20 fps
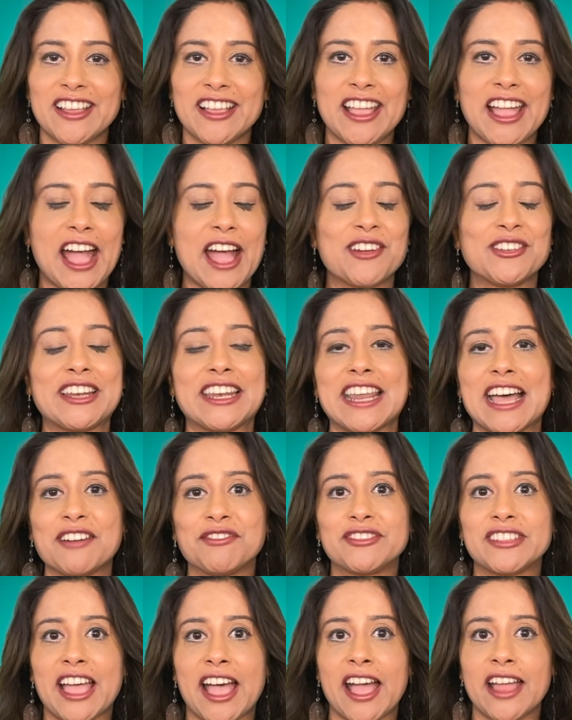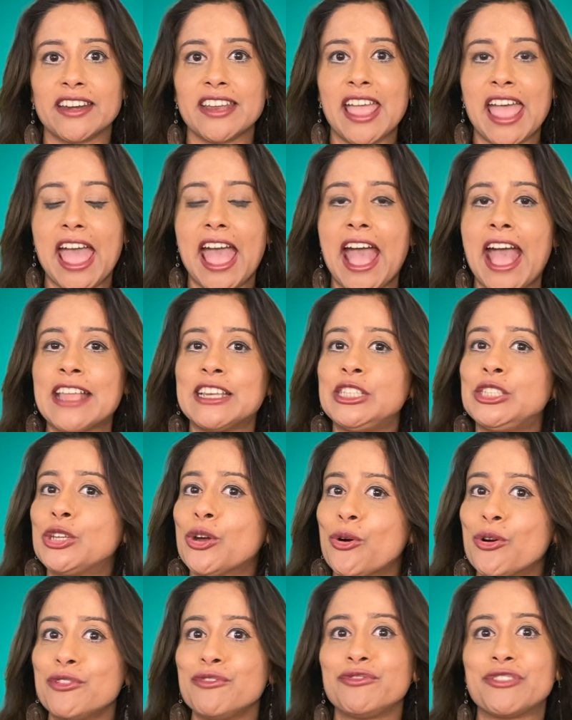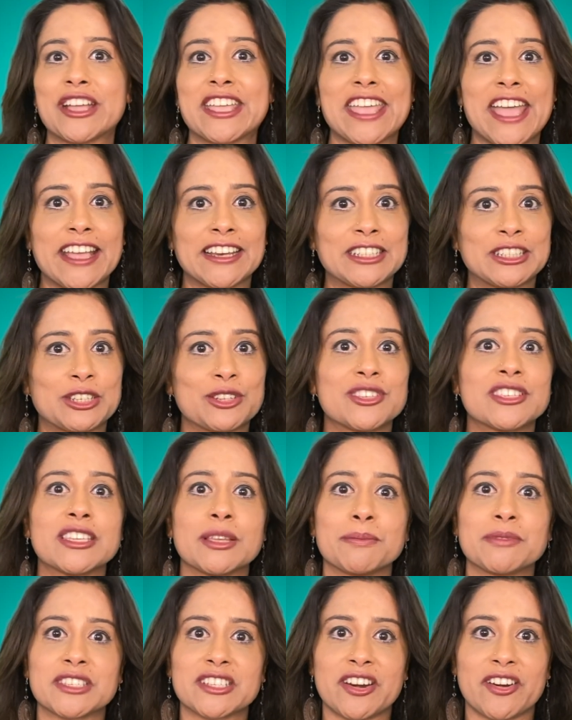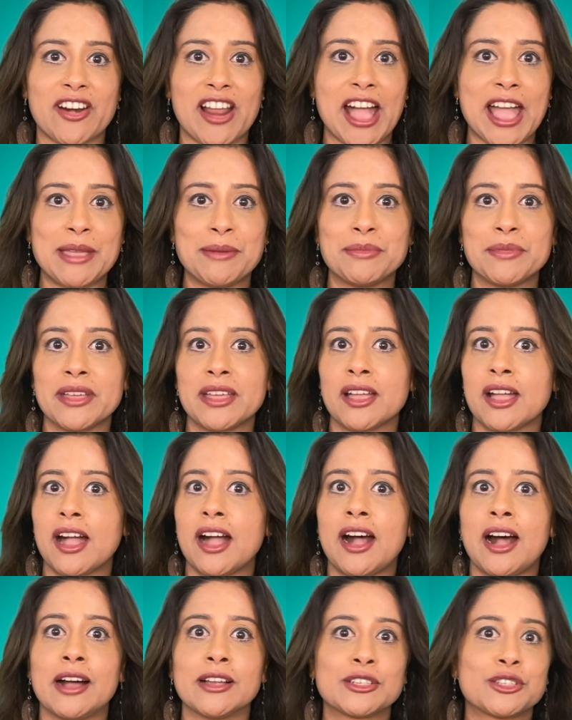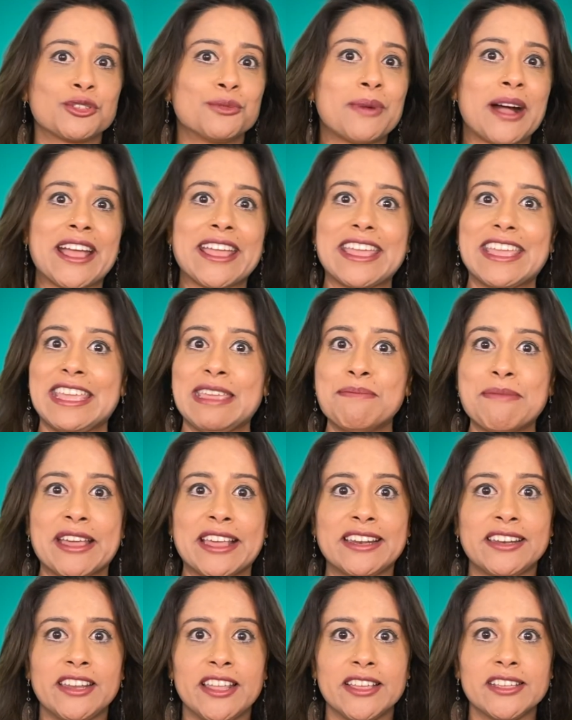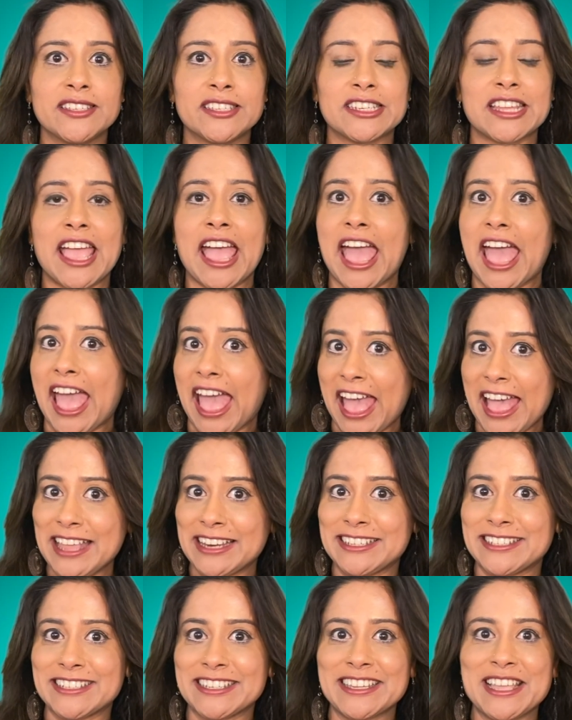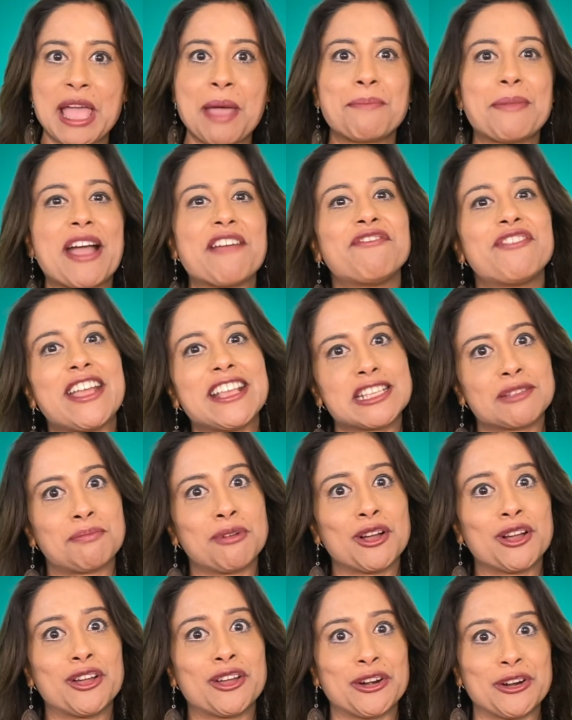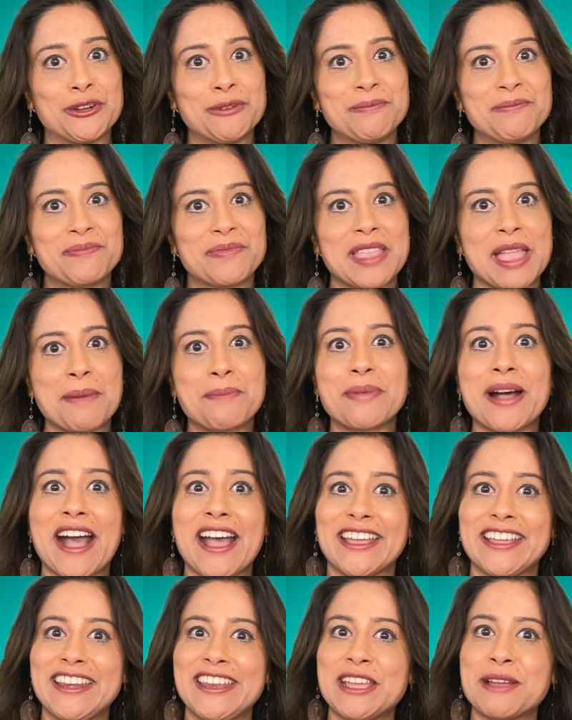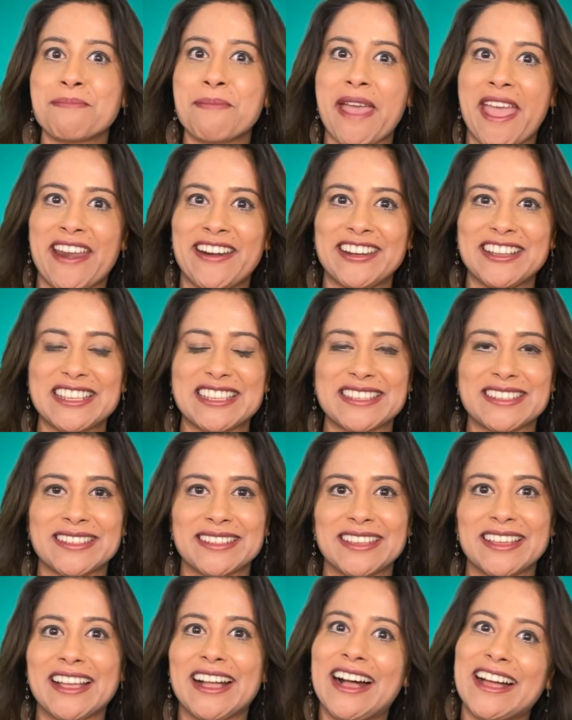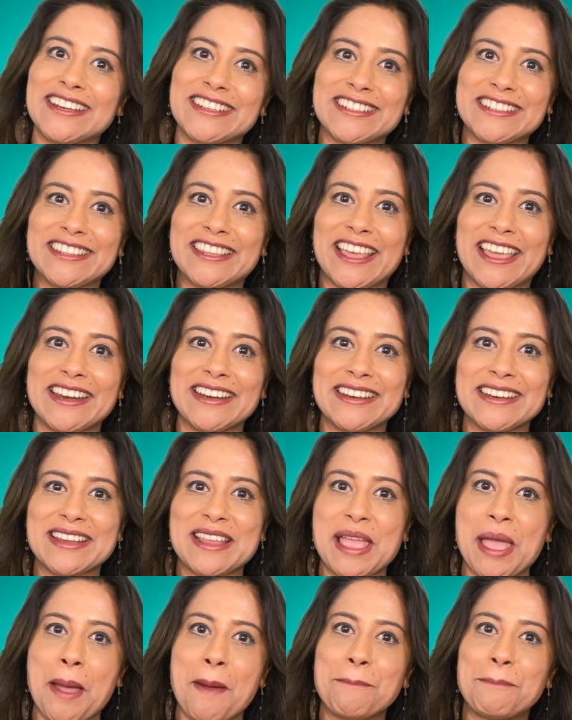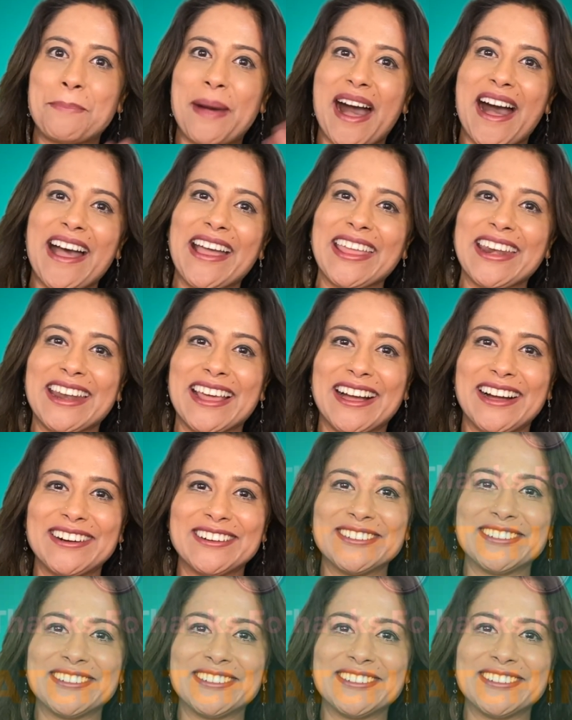I would love that. And don't forget to subscribe to my email list and my Facebook group, Pioneer Parents. Until then, bye now.